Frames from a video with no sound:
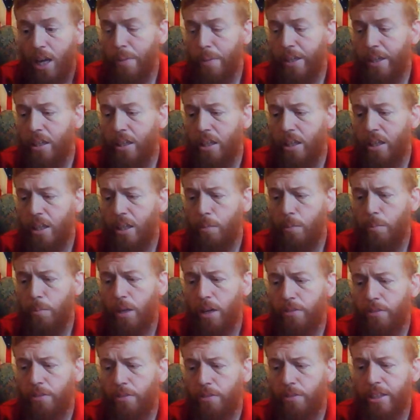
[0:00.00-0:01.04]
mean,
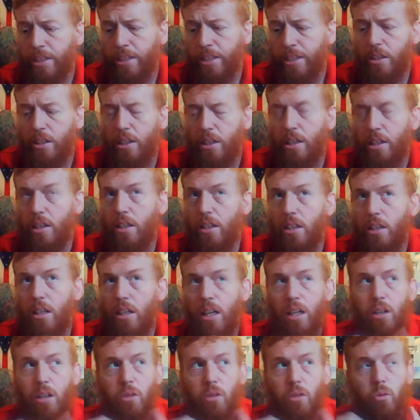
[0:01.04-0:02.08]
I think
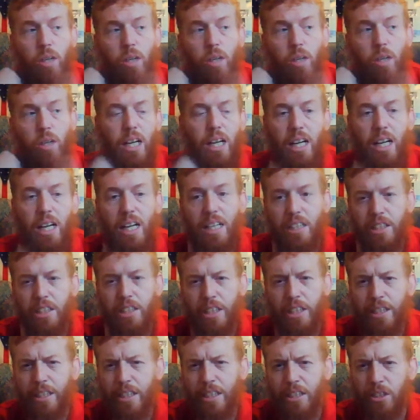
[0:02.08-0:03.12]
when I had
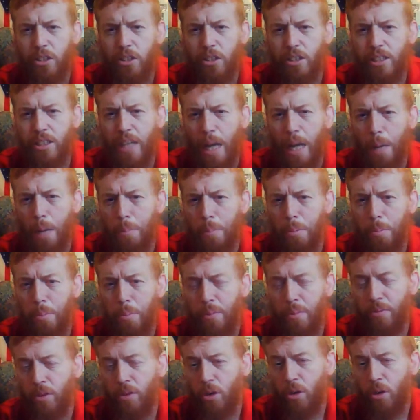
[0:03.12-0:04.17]
tried this on tap
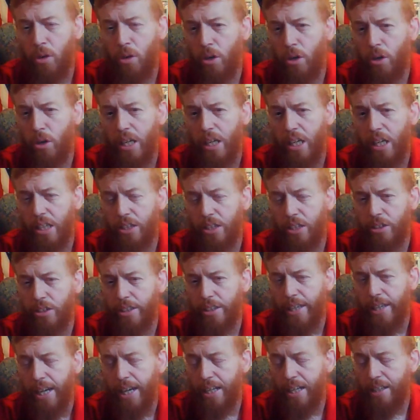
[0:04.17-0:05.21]
before I had it on
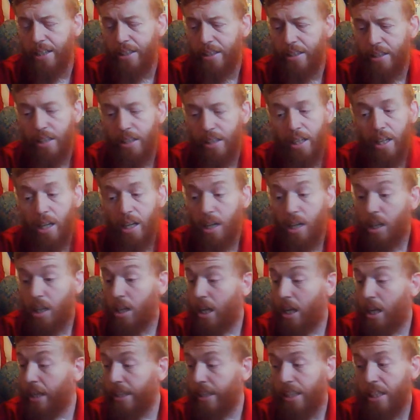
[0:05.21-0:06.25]
can,
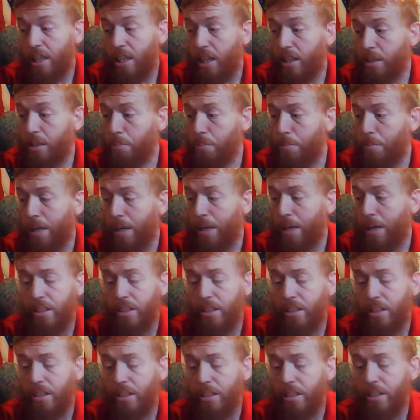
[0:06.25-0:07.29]
I didn't mind it
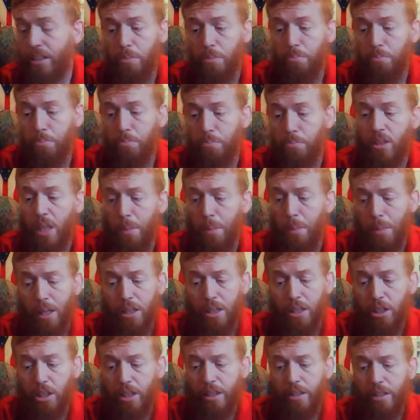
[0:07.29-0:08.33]
on tap
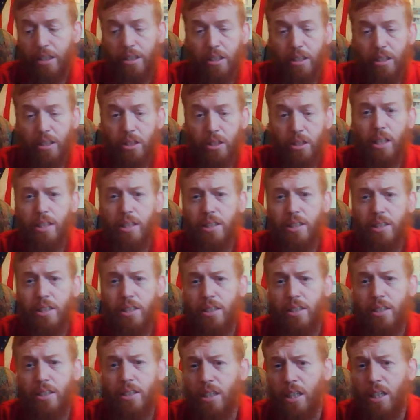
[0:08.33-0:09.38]
actually,
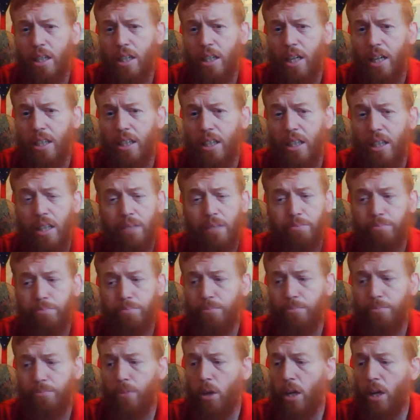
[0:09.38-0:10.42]
and I
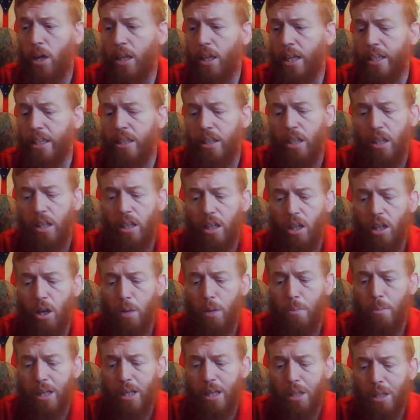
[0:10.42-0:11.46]
like a
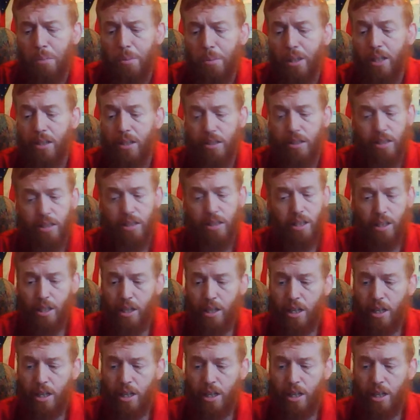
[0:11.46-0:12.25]
lot of American beers.